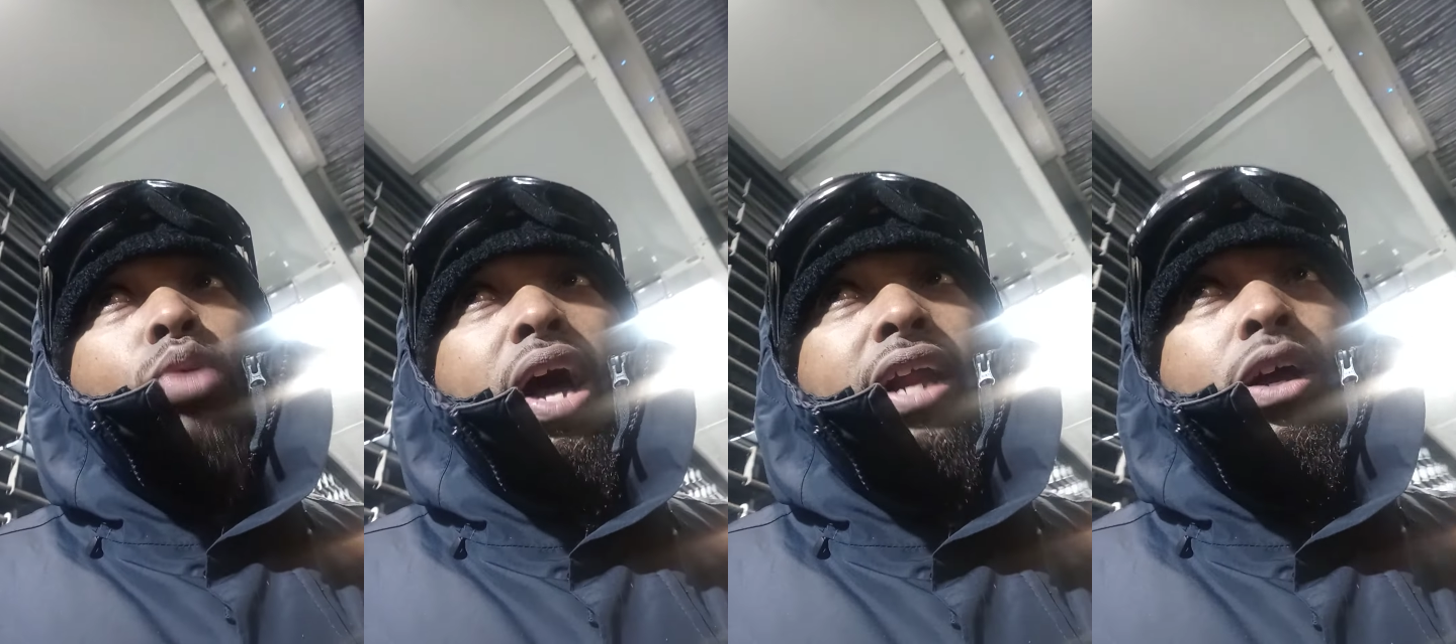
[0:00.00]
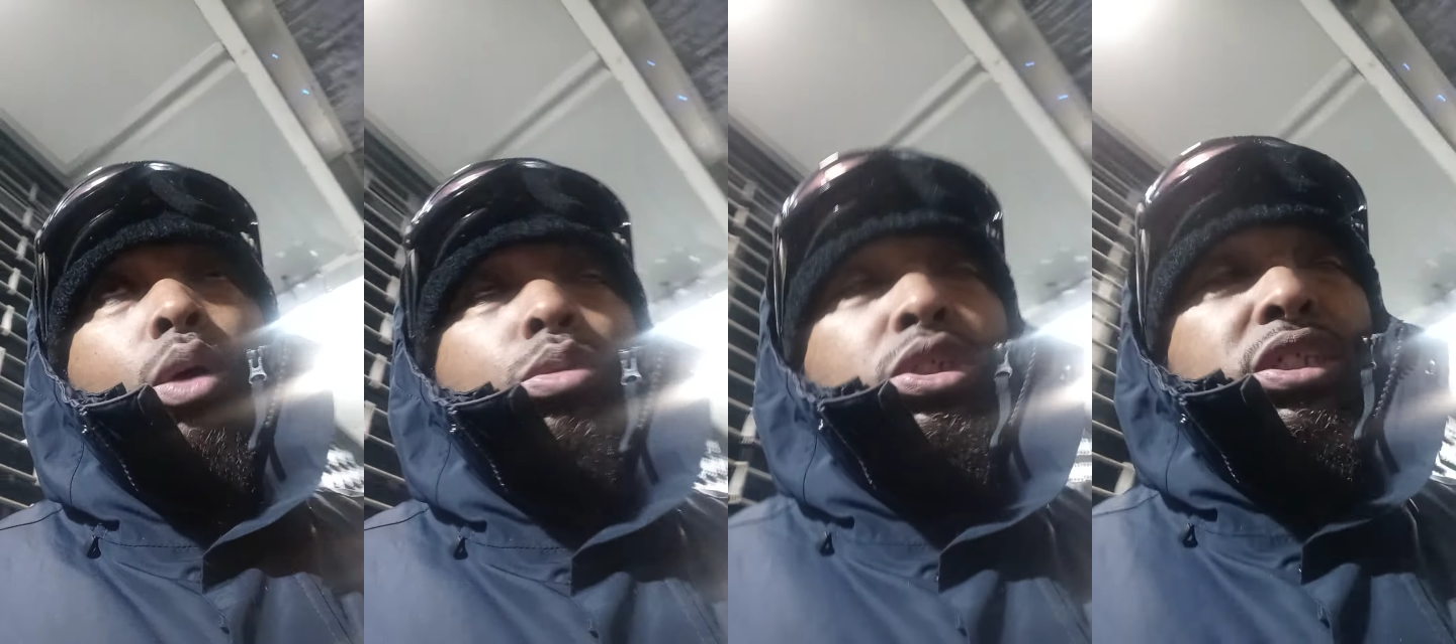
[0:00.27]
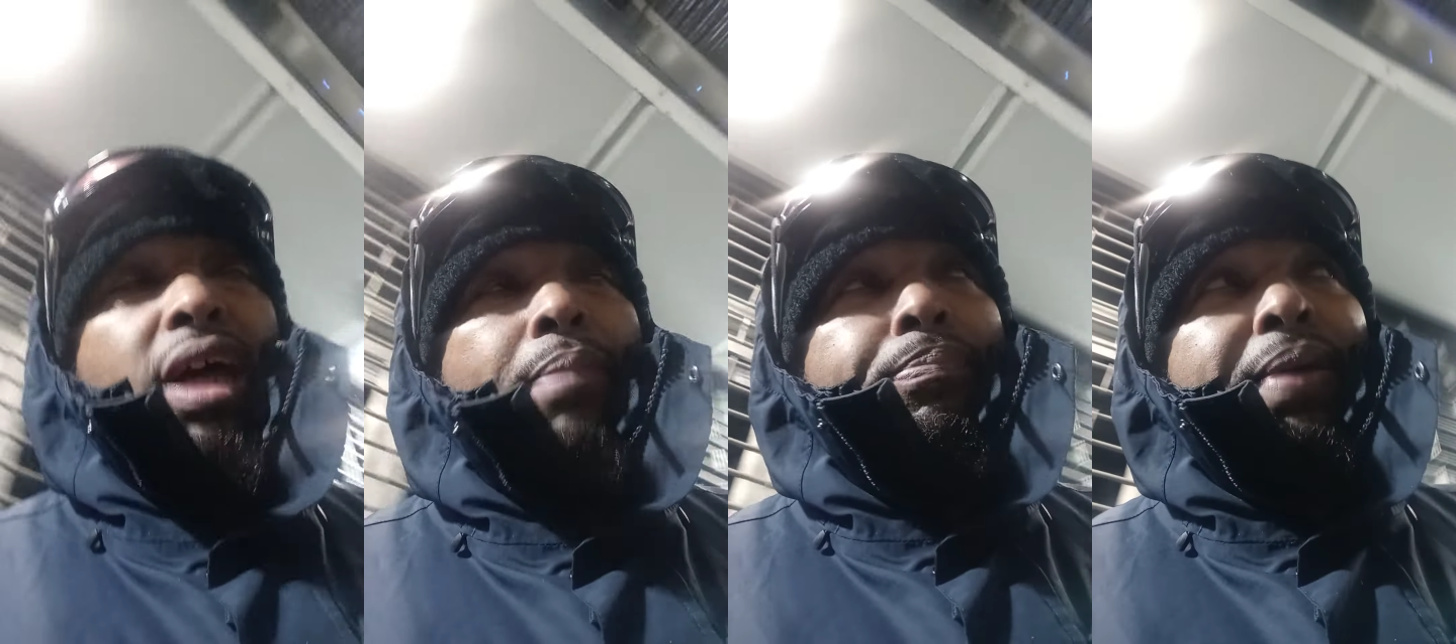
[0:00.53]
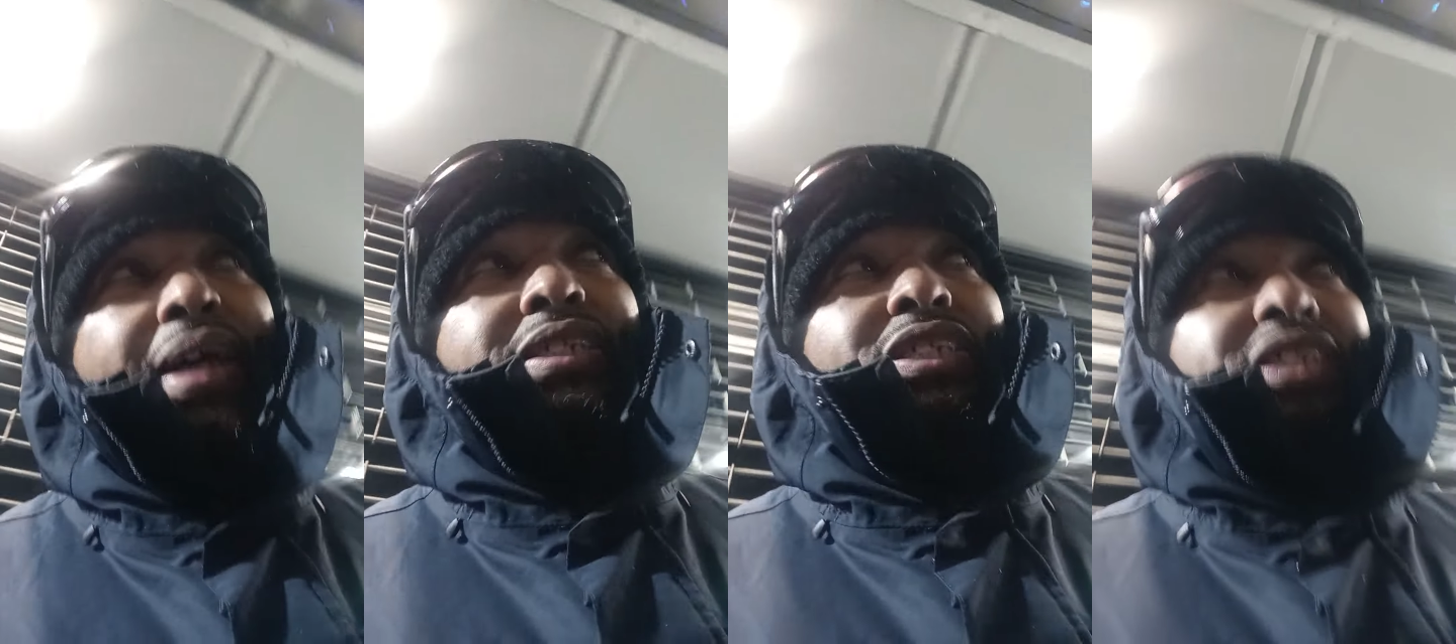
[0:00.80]
you got to go
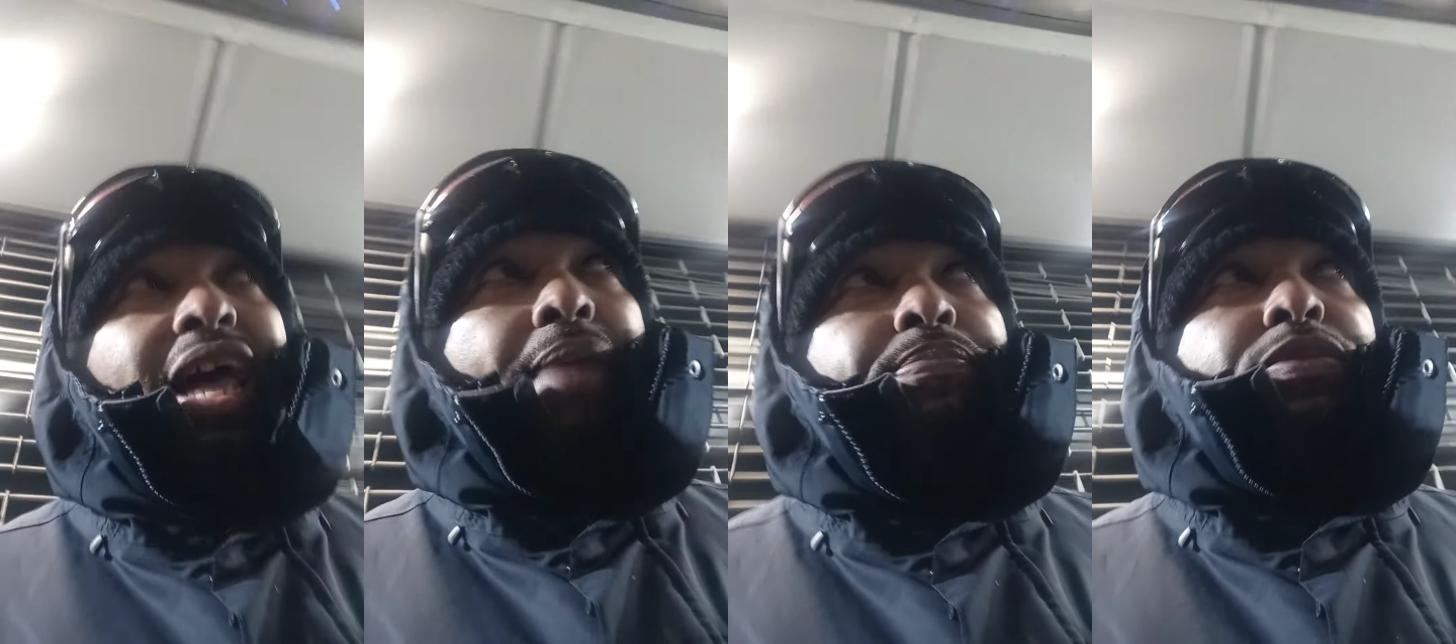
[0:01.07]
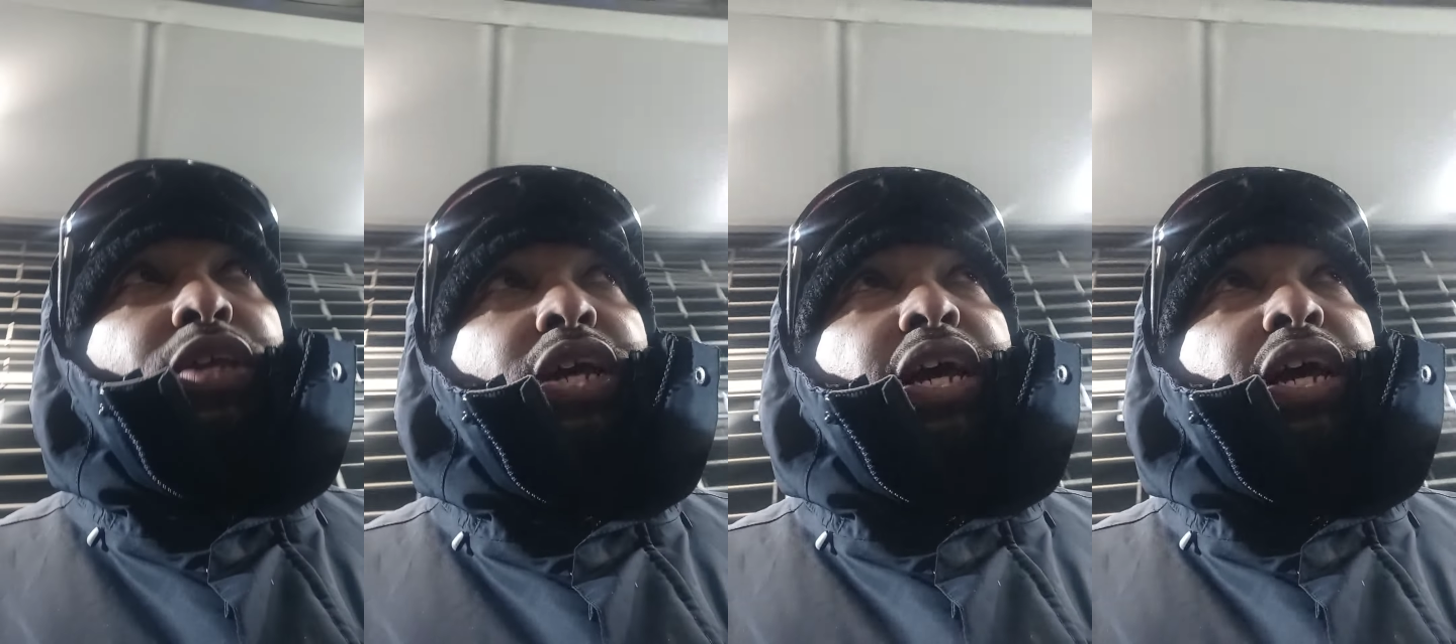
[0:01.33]
step by step